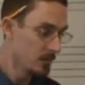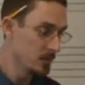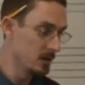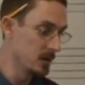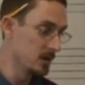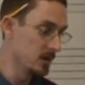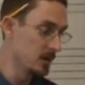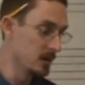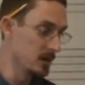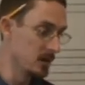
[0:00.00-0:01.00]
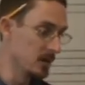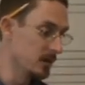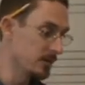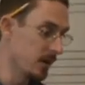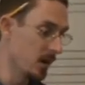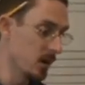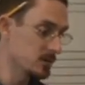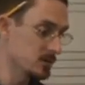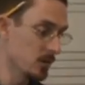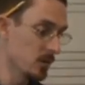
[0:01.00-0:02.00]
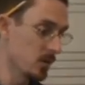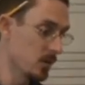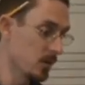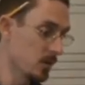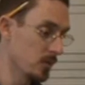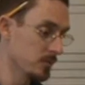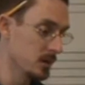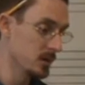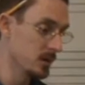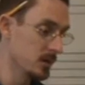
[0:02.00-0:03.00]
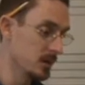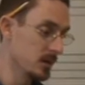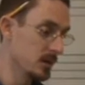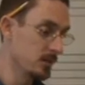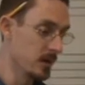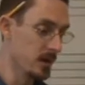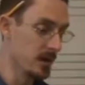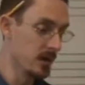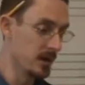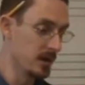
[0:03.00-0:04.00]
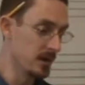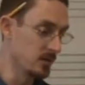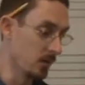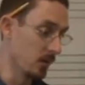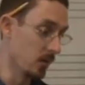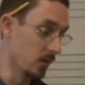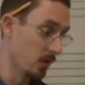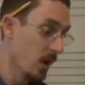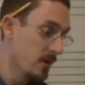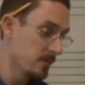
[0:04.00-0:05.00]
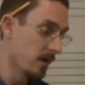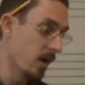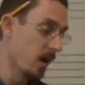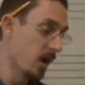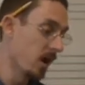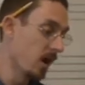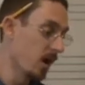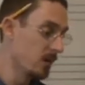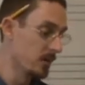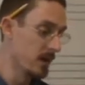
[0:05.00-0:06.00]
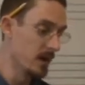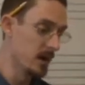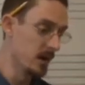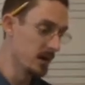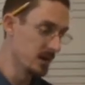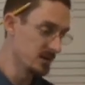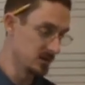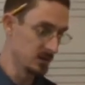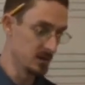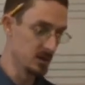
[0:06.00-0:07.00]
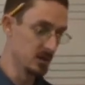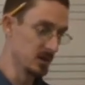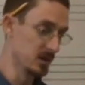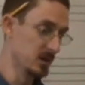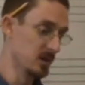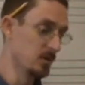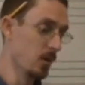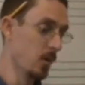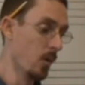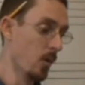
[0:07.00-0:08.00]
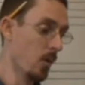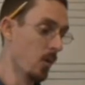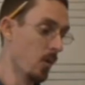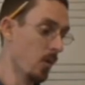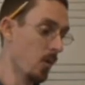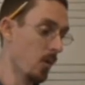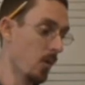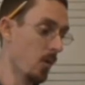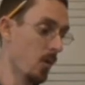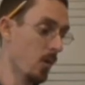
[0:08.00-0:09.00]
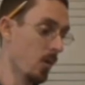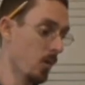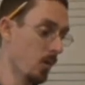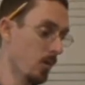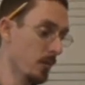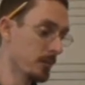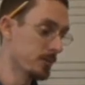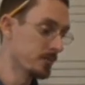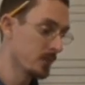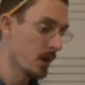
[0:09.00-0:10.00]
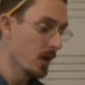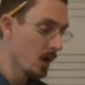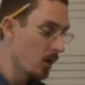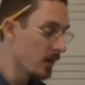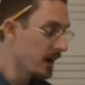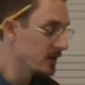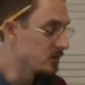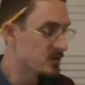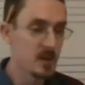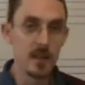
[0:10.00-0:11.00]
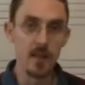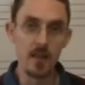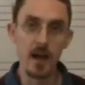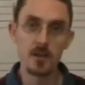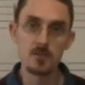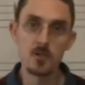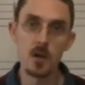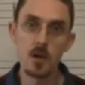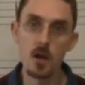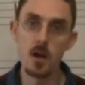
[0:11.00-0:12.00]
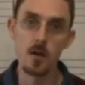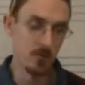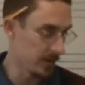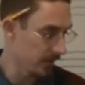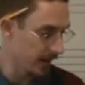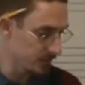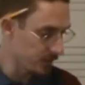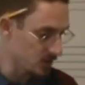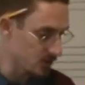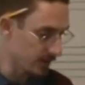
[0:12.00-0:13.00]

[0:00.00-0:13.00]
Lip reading: mi, fa, sol, mi, re, do, fa, re, ti, do. Okay, and you see in that last, very last measure